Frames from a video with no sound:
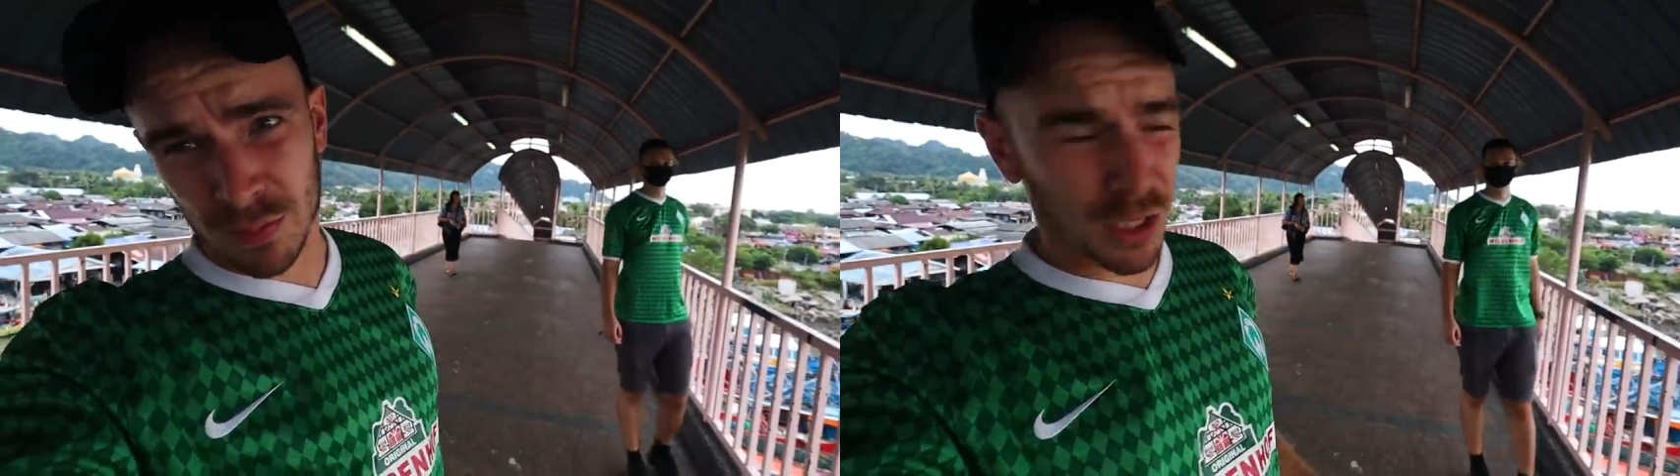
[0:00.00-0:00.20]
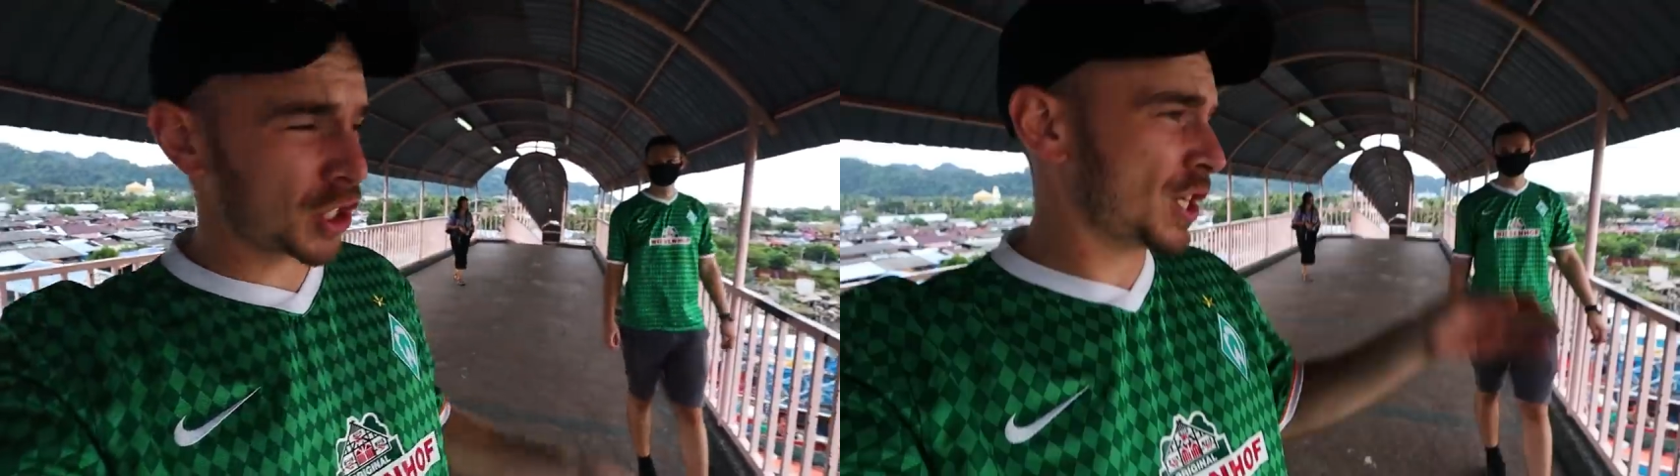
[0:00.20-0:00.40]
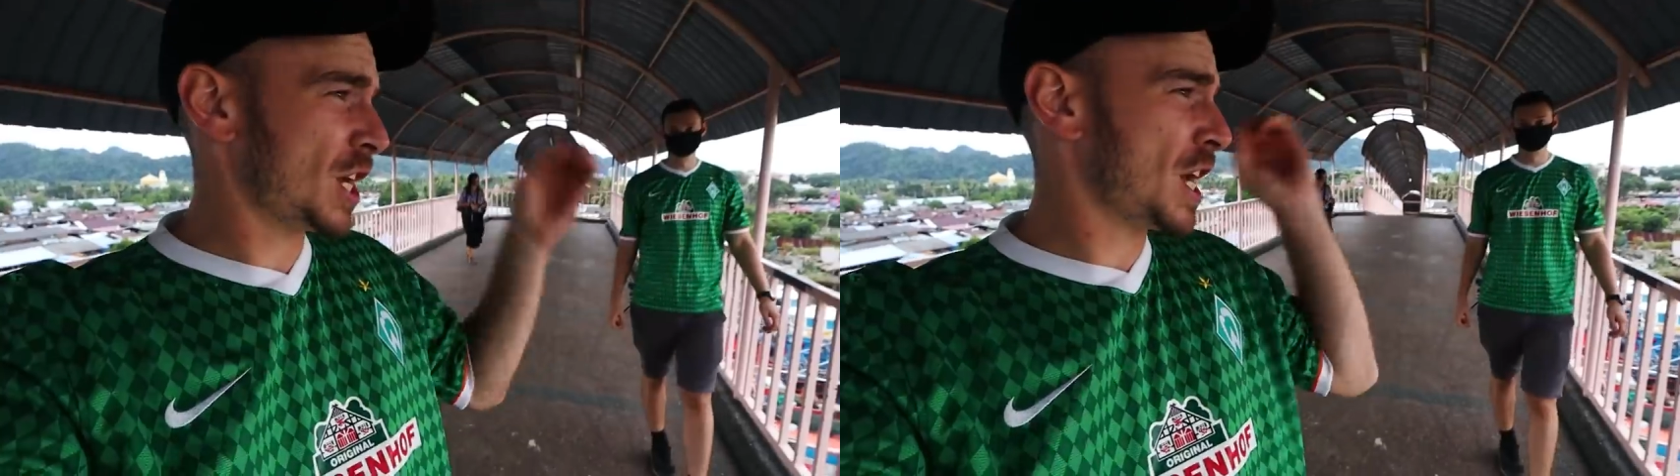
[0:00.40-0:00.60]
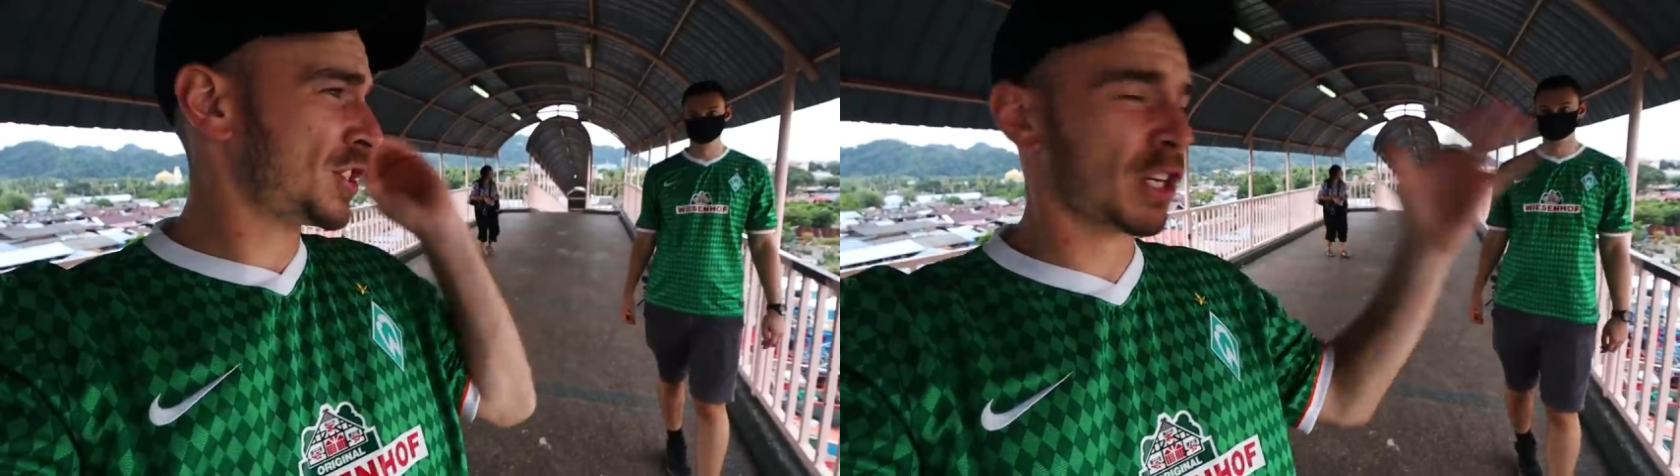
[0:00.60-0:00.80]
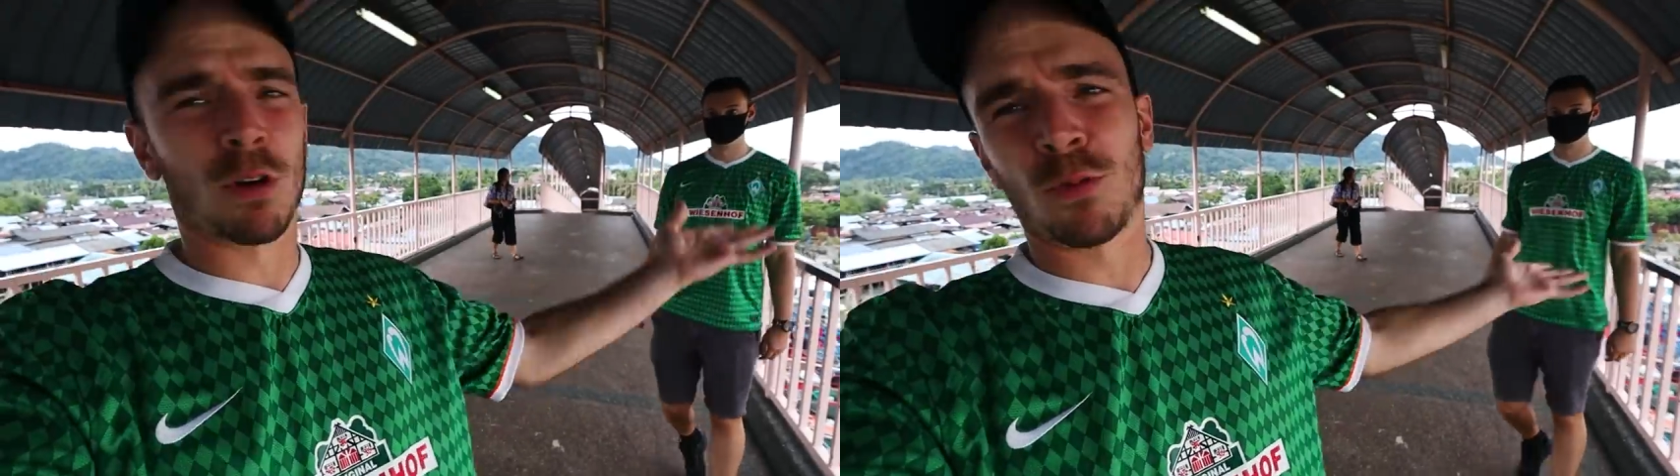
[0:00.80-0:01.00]
admission,
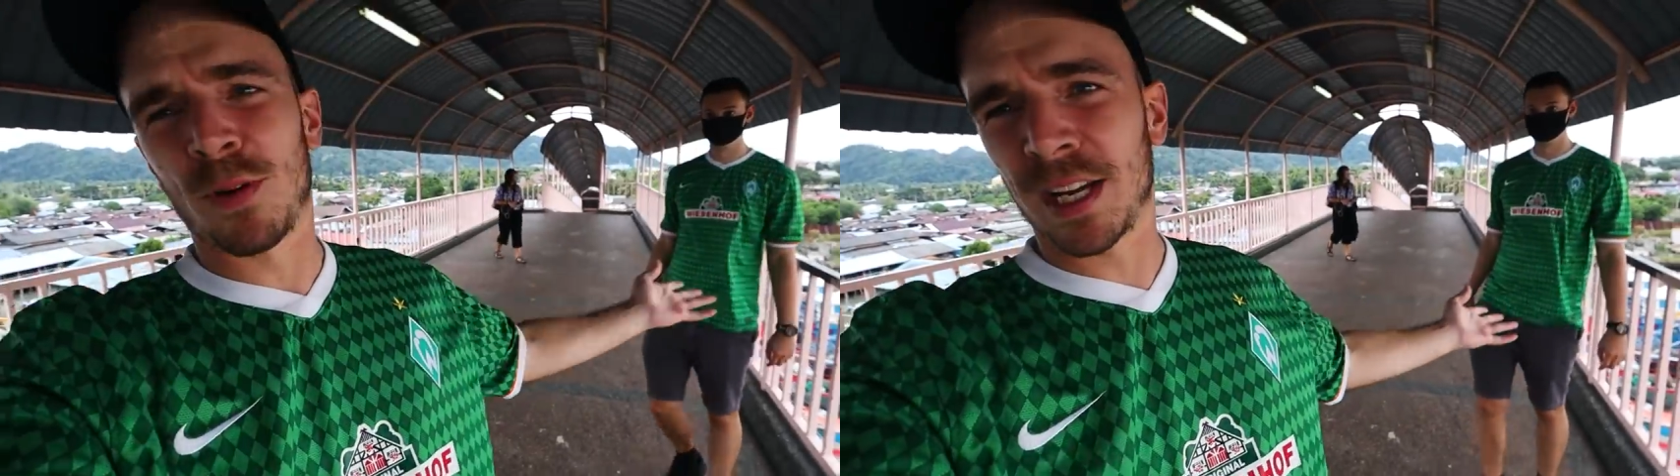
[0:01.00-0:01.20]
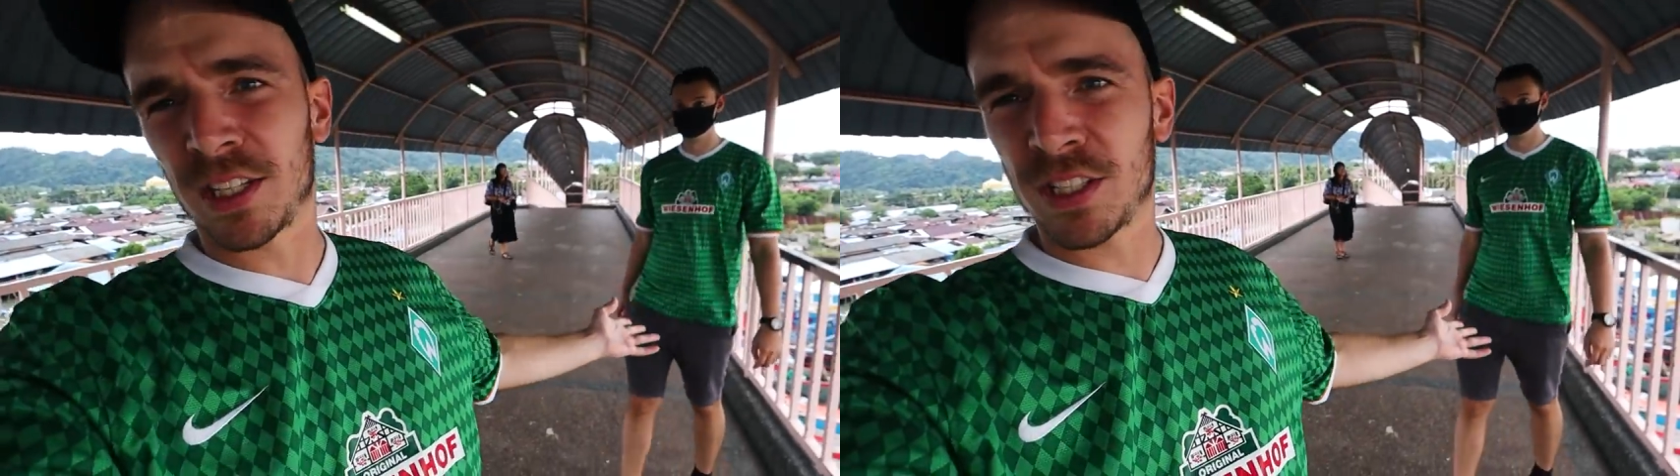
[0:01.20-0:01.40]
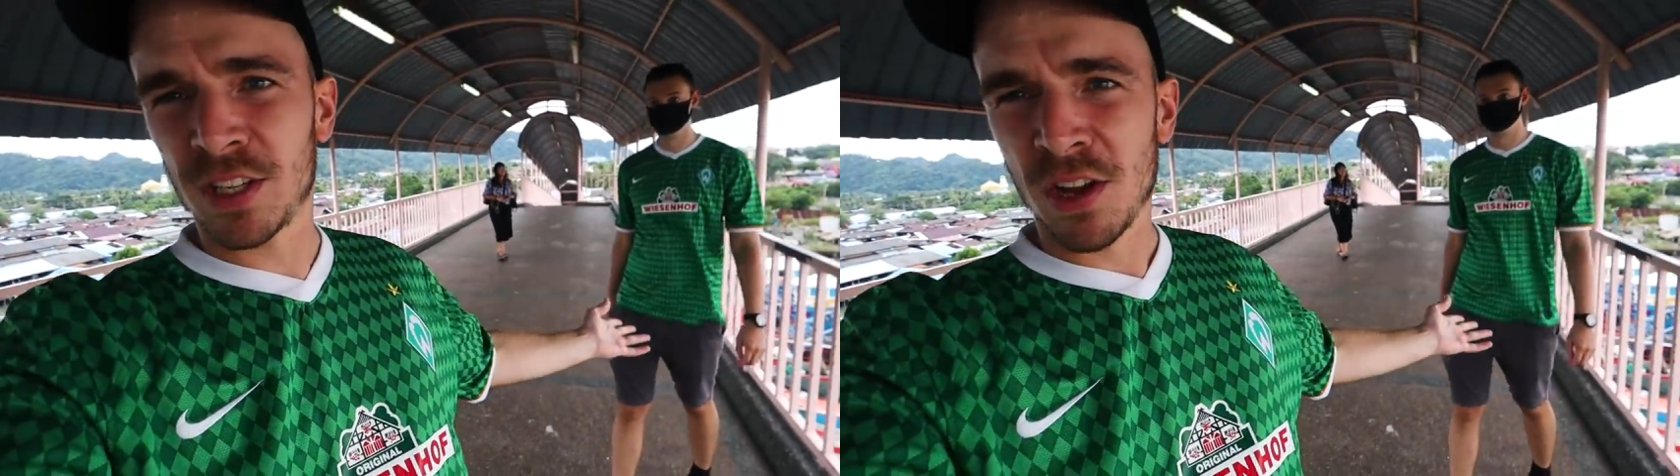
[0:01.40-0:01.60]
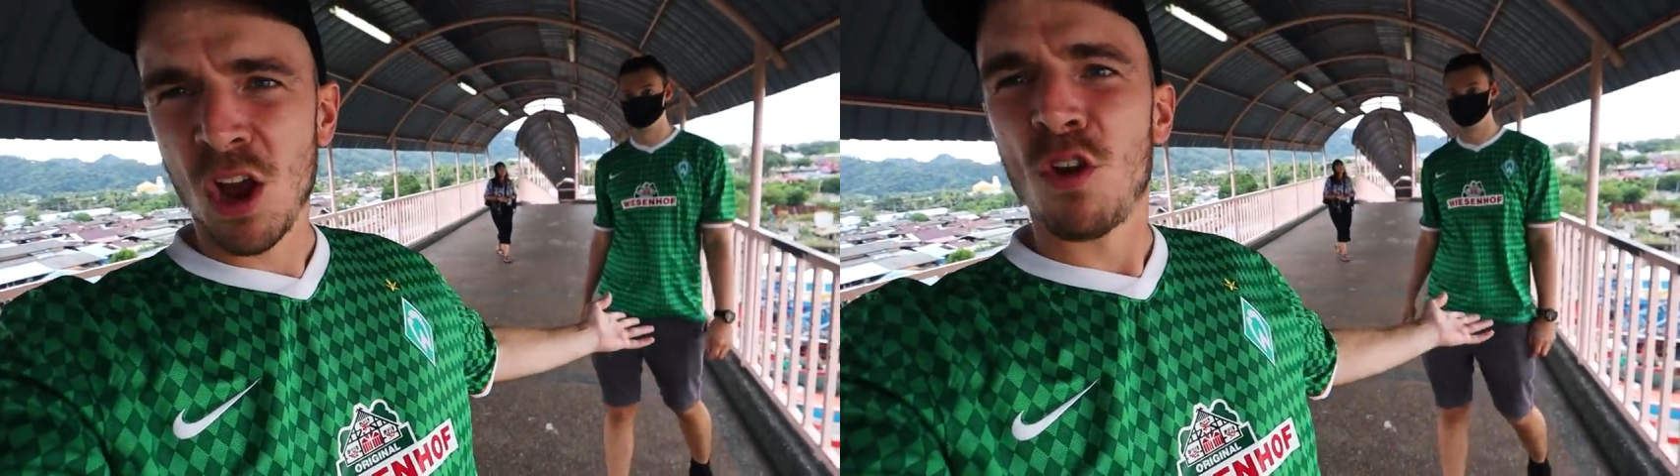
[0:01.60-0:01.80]
zero ringgits.